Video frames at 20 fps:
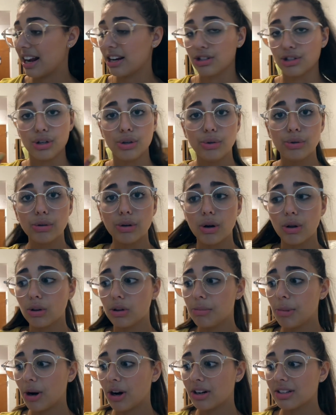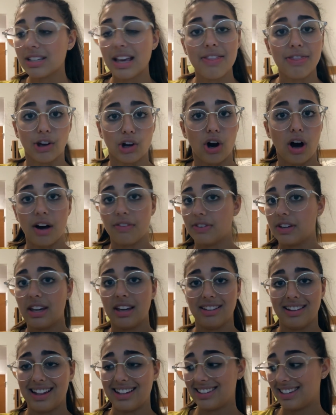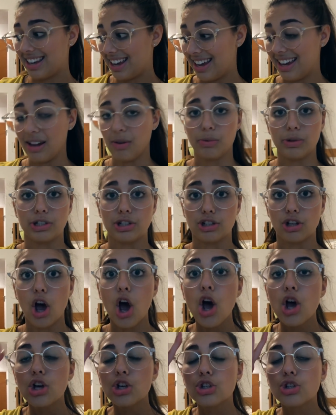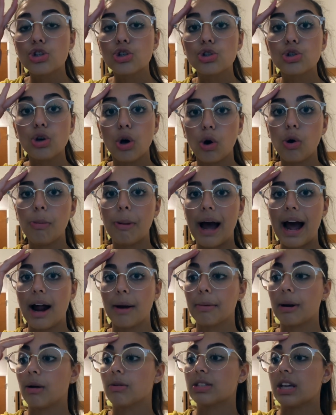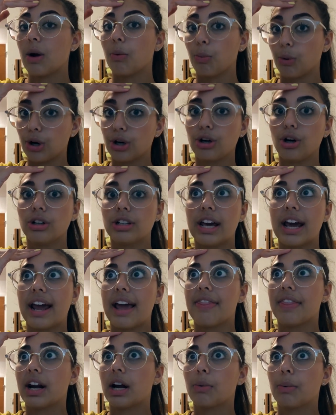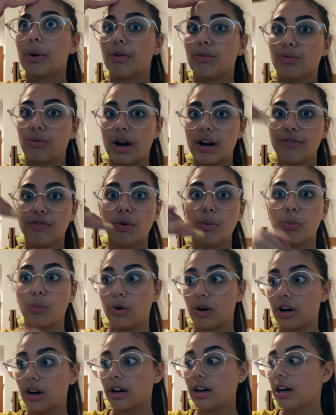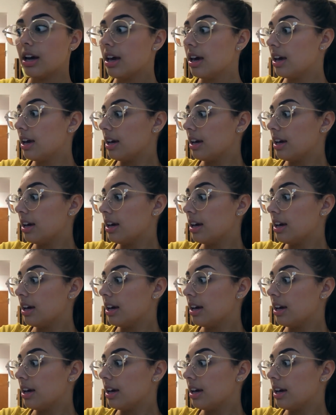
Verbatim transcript: I had two granola bars and the coffee and that's it, which is so bad, but I was at work all day and then I went right from work